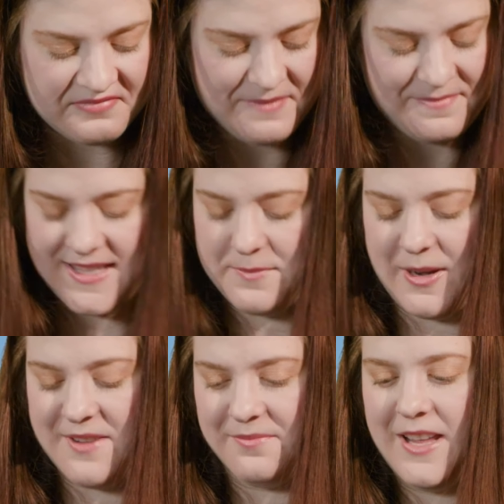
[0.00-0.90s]
Yep, that's
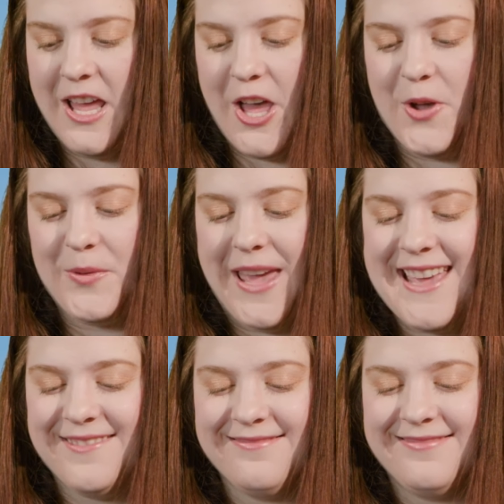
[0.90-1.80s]
brown.
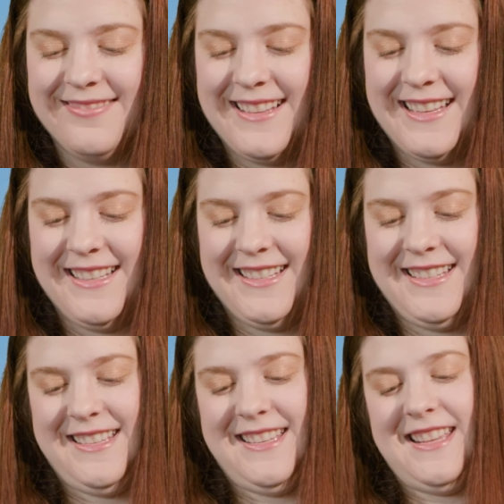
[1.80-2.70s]
Okay.
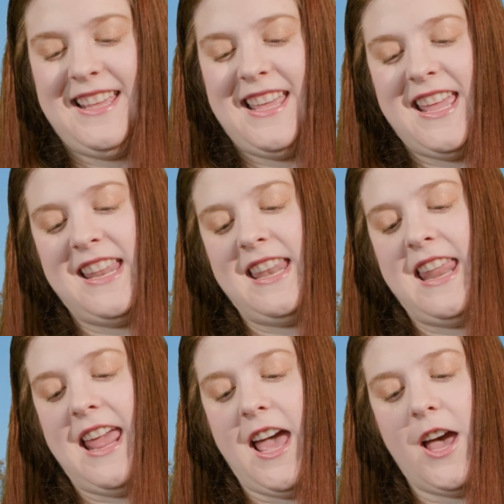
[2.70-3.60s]
And
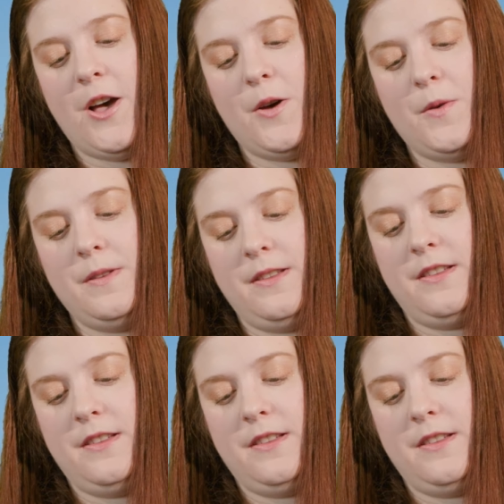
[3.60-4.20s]
now